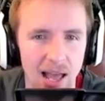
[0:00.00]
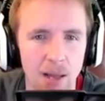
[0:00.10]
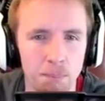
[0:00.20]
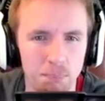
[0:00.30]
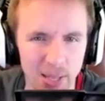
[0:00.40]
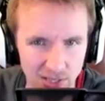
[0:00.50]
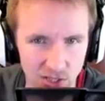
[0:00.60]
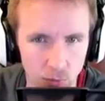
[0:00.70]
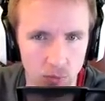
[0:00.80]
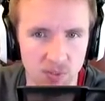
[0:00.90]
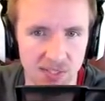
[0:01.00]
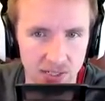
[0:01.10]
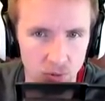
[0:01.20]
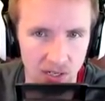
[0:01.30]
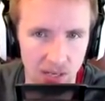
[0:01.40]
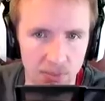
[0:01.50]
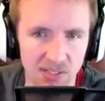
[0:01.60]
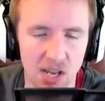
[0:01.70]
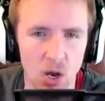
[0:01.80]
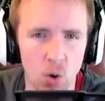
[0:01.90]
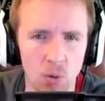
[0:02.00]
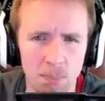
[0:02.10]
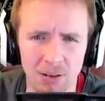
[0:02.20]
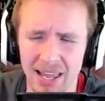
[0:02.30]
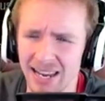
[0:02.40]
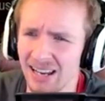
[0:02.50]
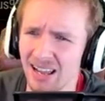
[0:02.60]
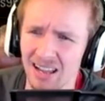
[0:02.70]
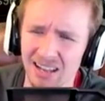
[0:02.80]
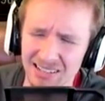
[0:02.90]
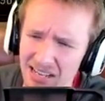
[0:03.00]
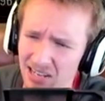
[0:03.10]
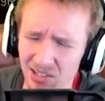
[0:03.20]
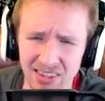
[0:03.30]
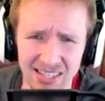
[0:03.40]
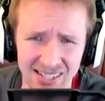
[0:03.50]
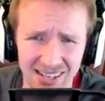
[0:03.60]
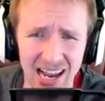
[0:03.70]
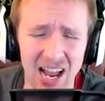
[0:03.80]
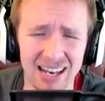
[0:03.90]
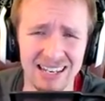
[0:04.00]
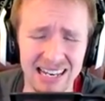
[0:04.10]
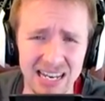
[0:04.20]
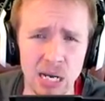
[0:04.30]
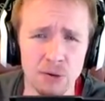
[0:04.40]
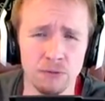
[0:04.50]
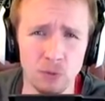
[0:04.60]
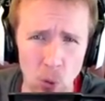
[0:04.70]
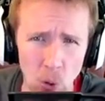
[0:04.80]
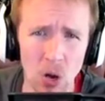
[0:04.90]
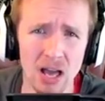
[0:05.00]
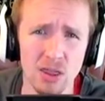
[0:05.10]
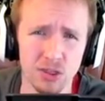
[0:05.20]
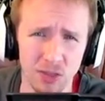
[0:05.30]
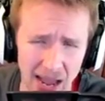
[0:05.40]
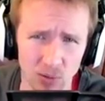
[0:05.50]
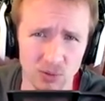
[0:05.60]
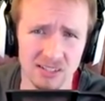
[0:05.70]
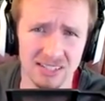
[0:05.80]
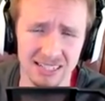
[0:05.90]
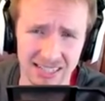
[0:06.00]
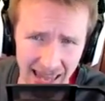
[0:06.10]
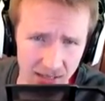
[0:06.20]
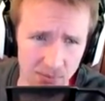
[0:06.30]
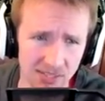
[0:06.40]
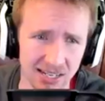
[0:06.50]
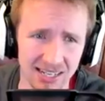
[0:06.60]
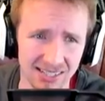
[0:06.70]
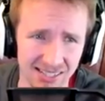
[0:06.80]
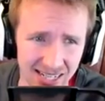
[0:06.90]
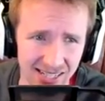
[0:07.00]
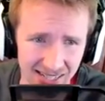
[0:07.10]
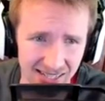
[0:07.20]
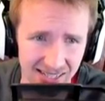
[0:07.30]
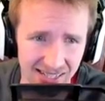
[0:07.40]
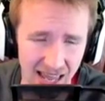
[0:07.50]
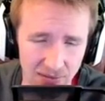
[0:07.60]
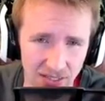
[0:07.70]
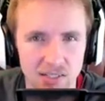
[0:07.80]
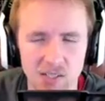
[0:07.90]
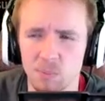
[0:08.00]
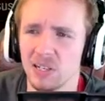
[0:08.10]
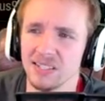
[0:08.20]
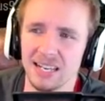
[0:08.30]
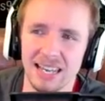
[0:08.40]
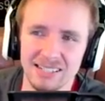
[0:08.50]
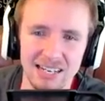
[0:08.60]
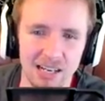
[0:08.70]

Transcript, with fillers: habitual seal clubbers who are playing. Look at this guy nearly 4,000 games in his T67 just because I guess he